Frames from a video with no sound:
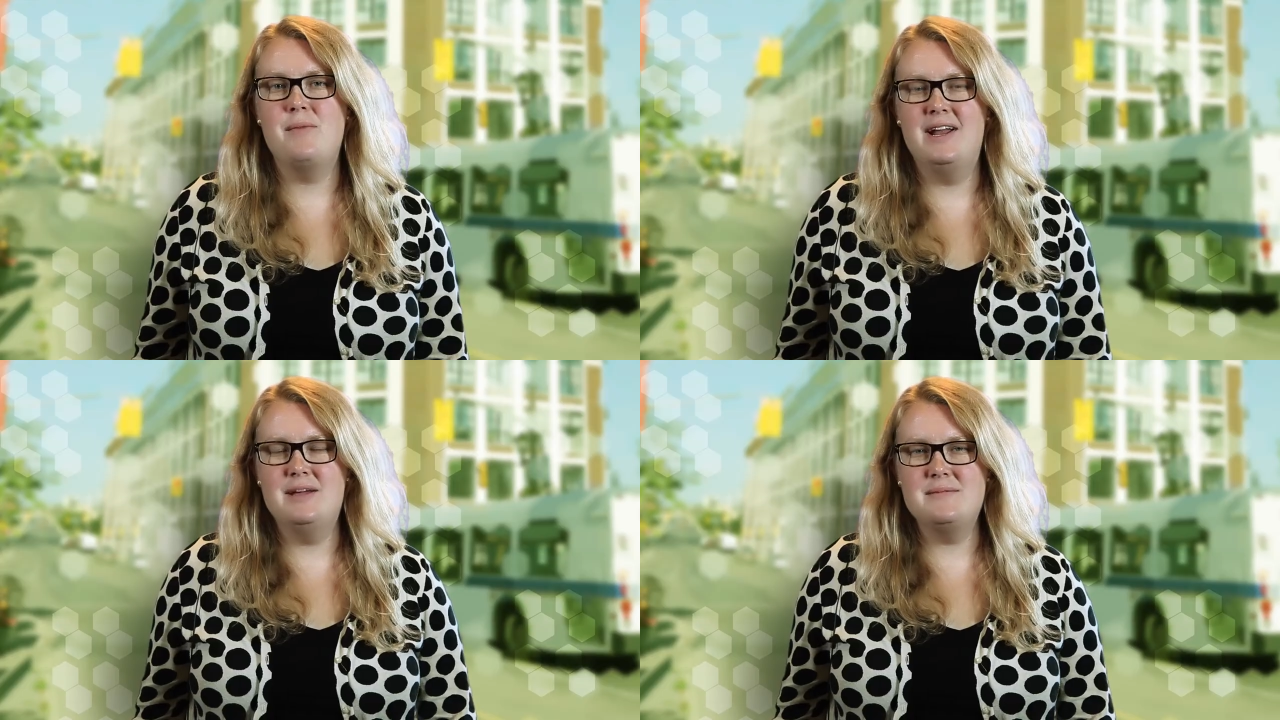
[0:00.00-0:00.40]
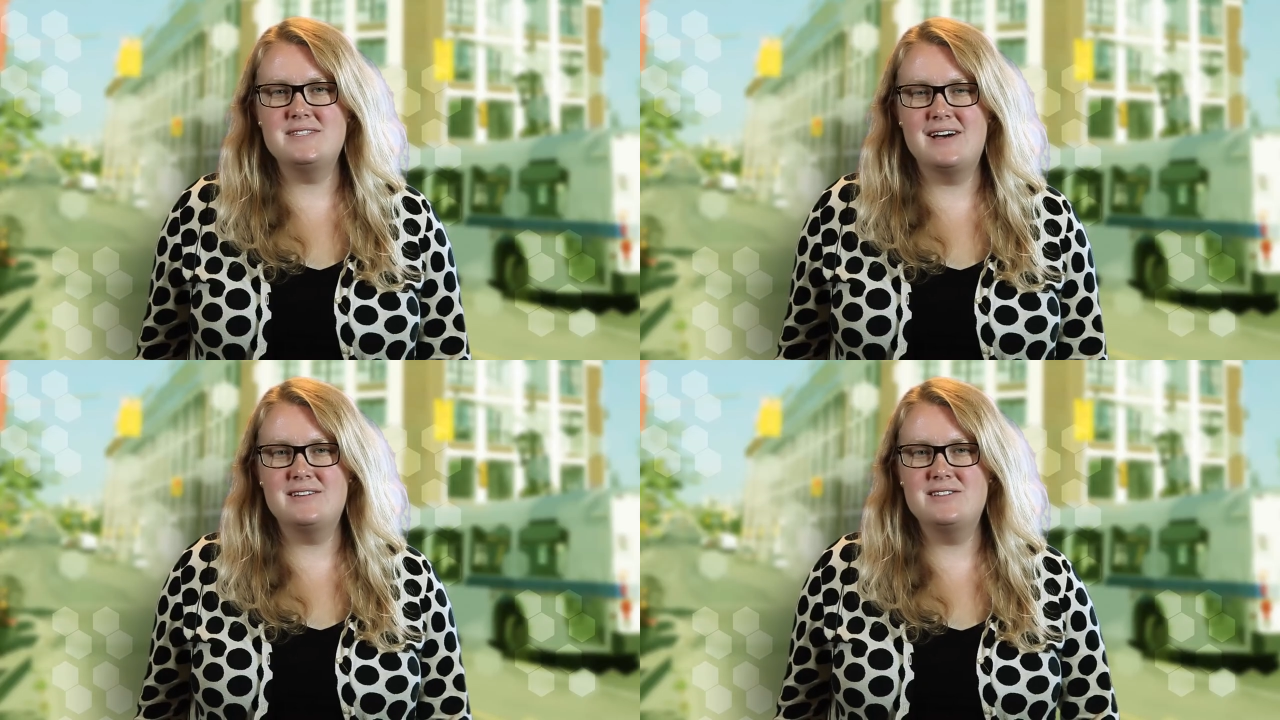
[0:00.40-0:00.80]
My name
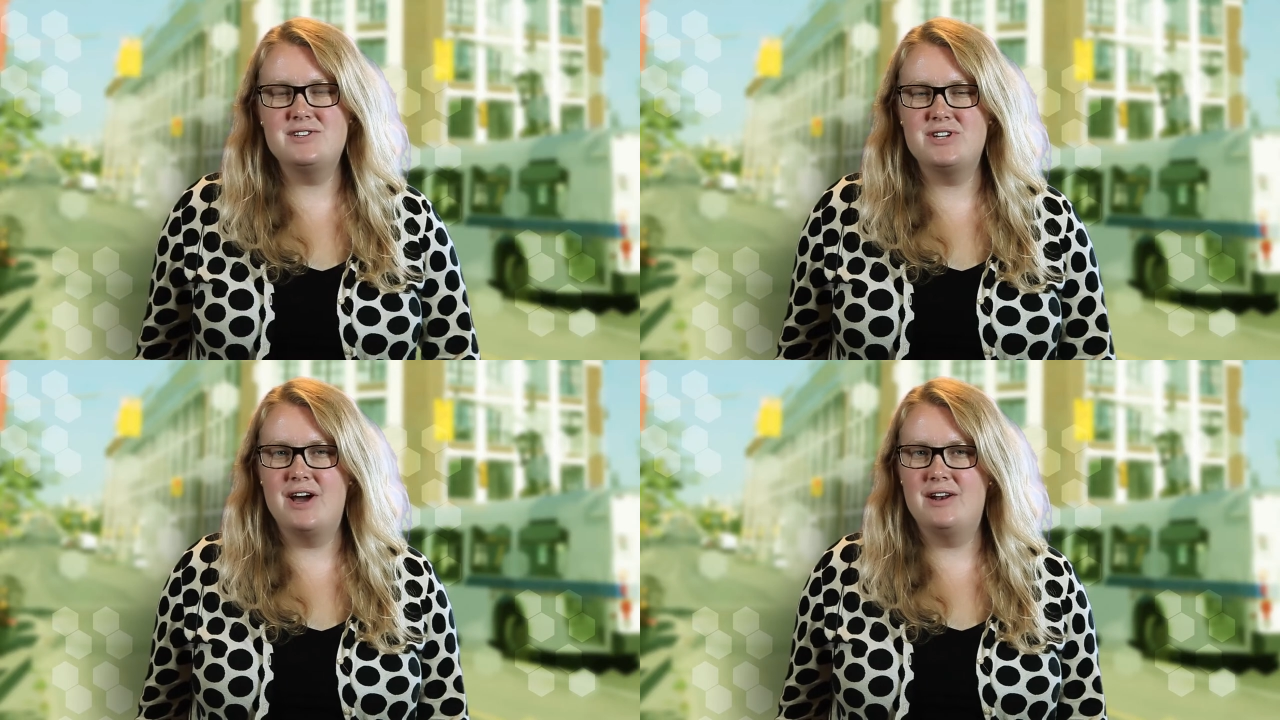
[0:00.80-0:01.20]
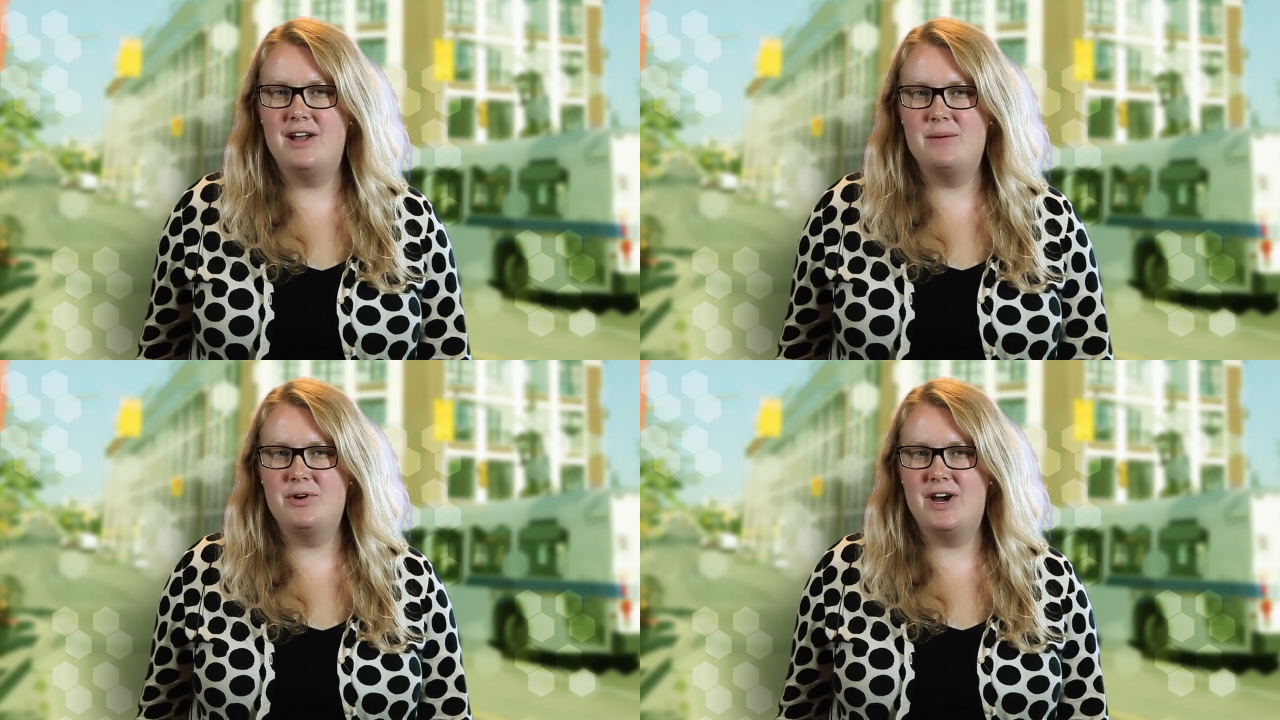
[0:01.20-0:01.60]
is Allison Chad,
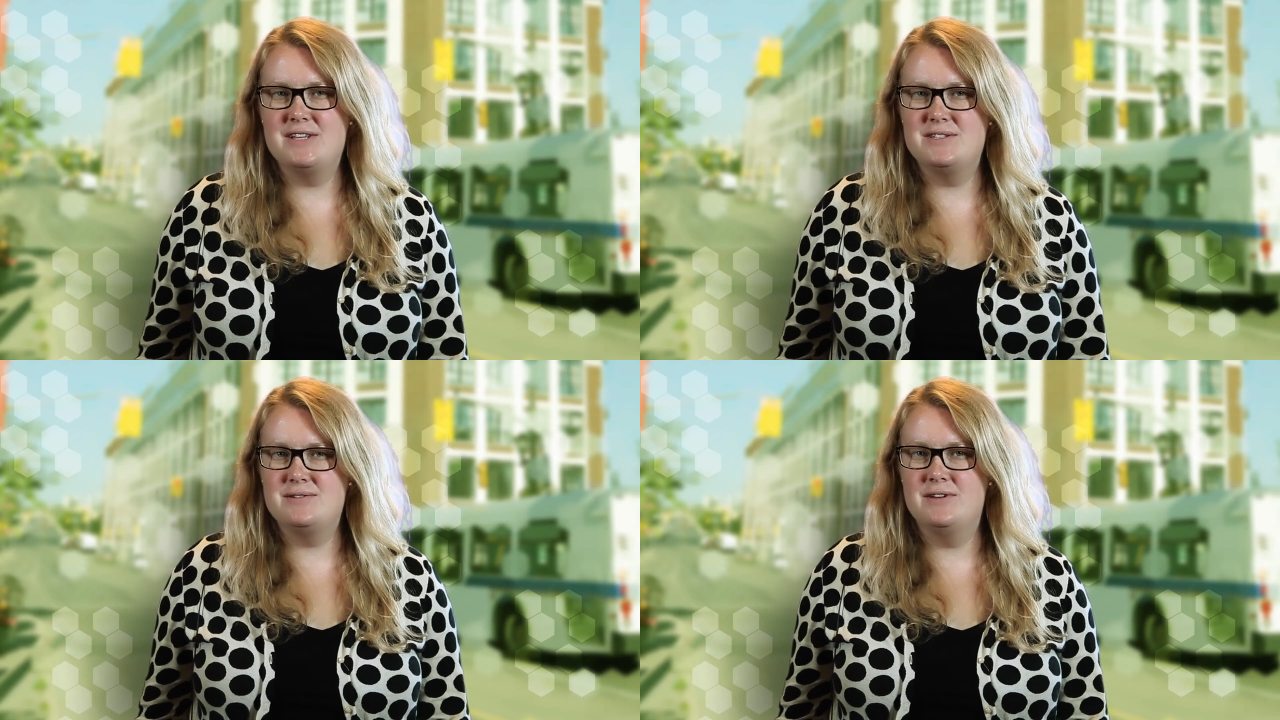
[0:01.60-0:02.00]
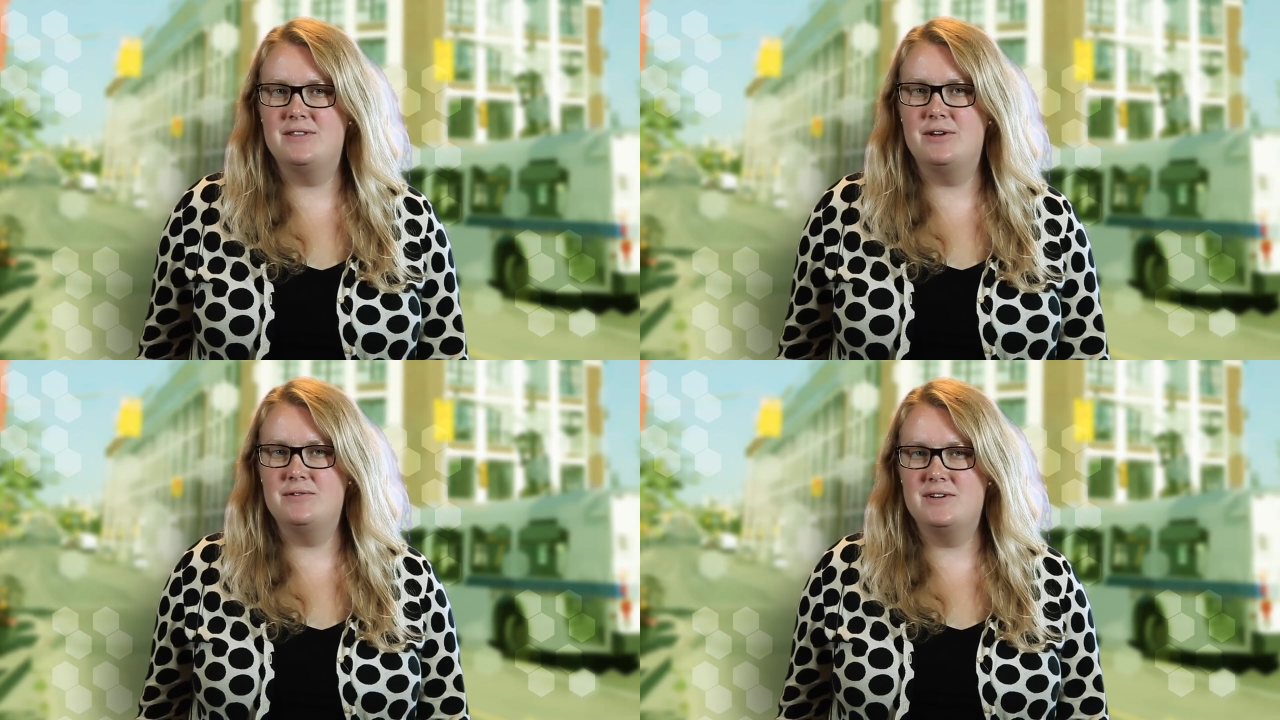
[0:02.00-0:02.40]
and I'm a grad student
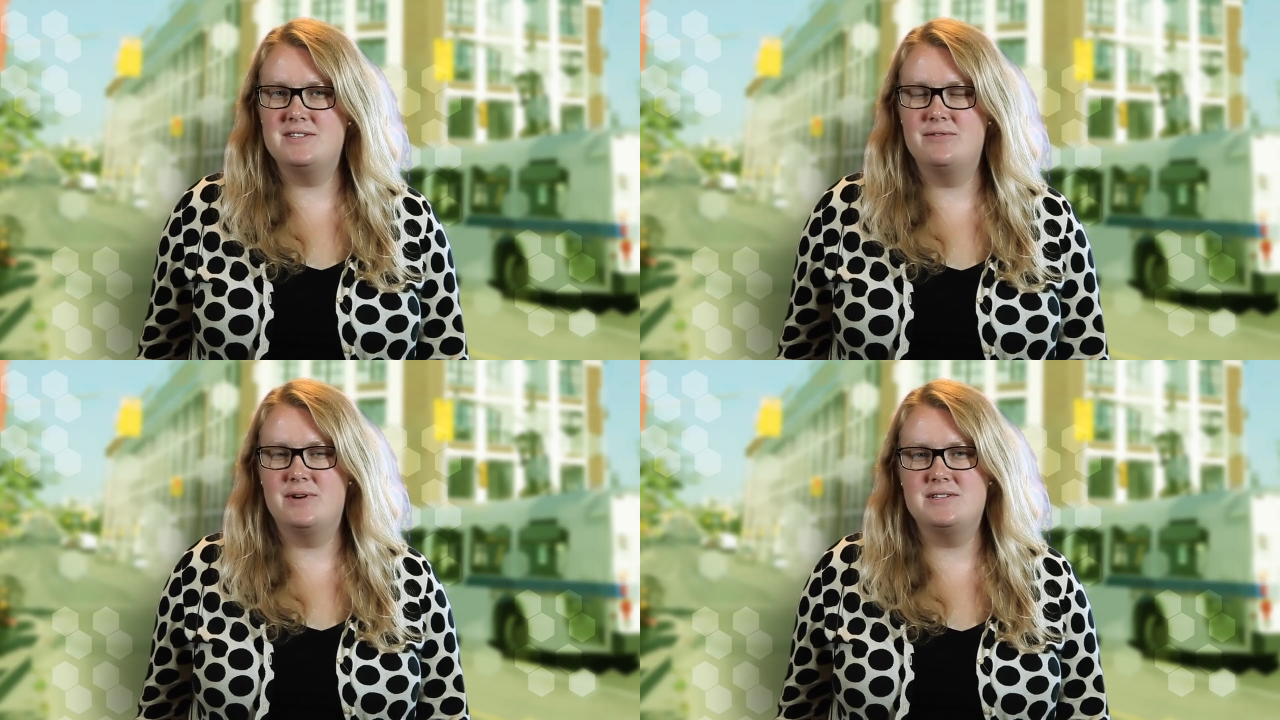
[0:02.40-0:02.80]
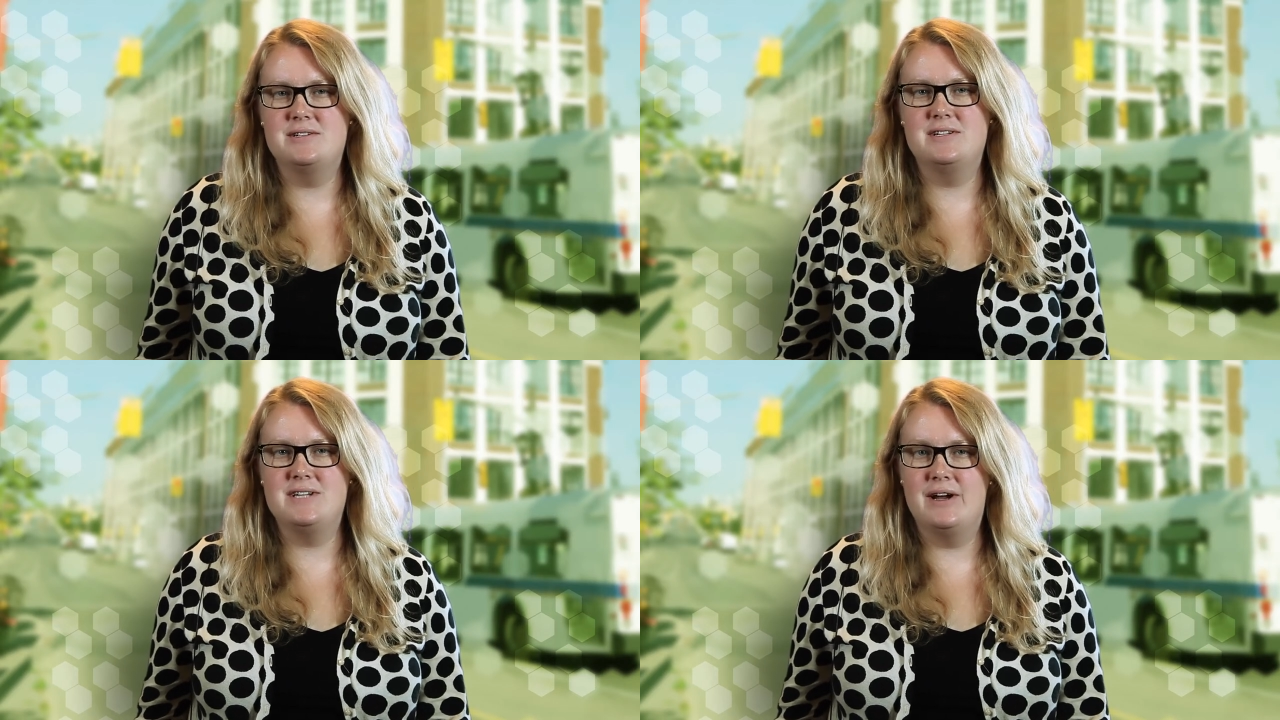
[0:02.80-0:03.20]
at the University of
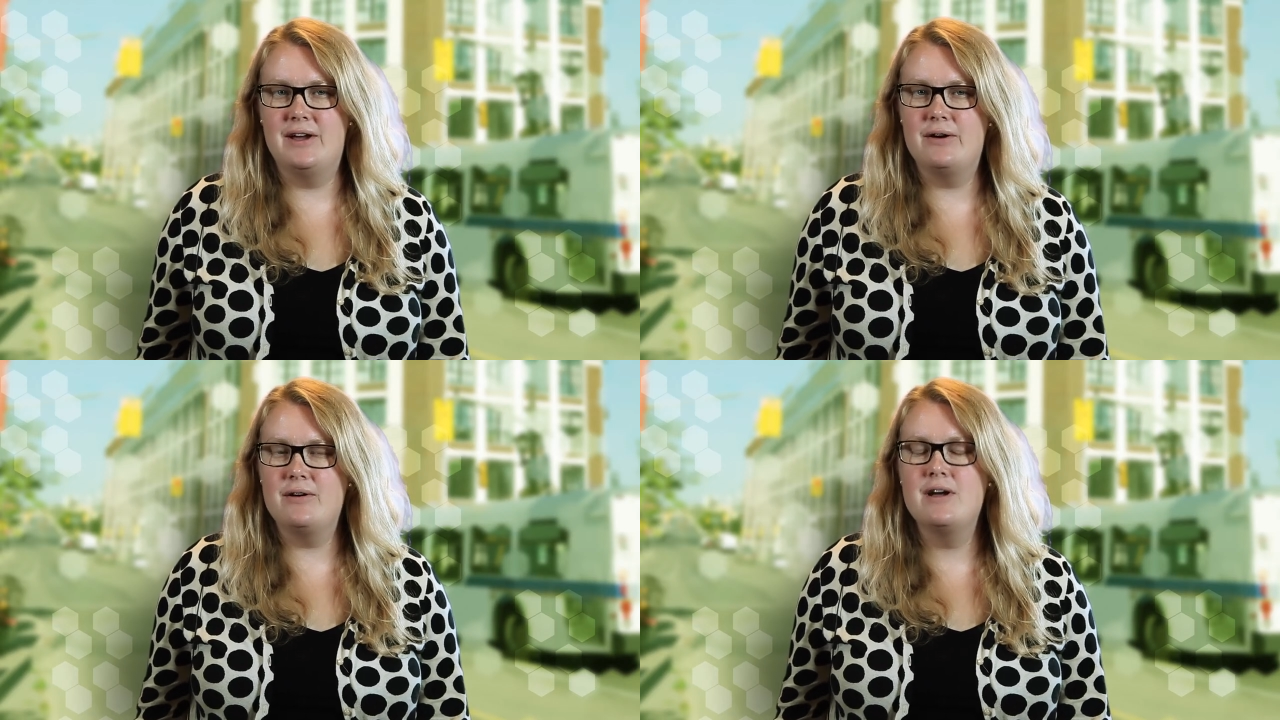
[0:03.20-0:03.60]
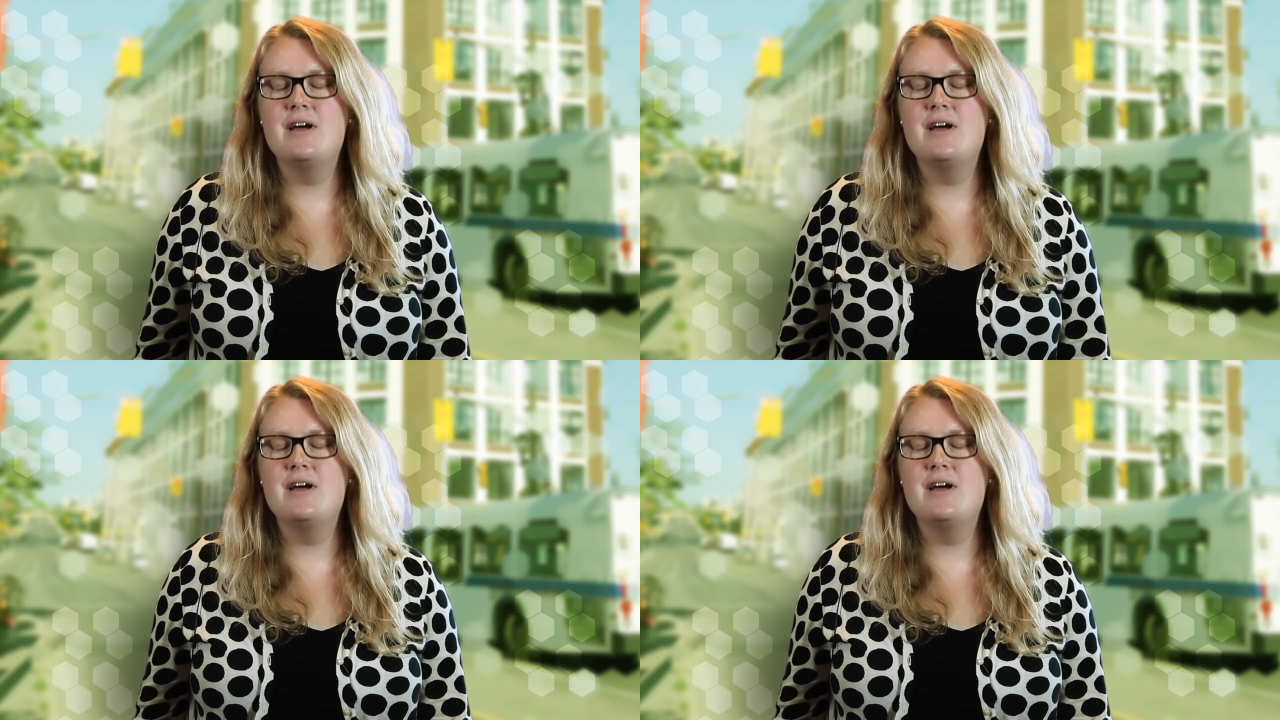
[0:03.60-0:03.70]
Western Ontario.